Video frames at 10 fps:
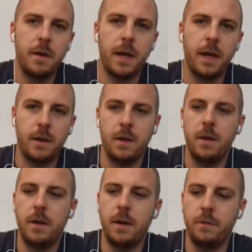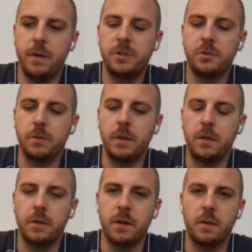And eventually
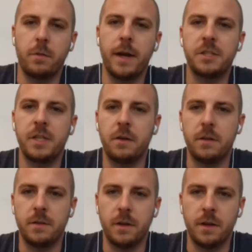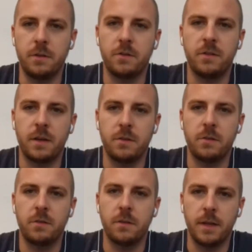they're going to branch out into other
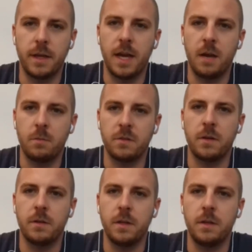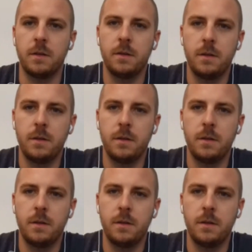sectors like Amazon did.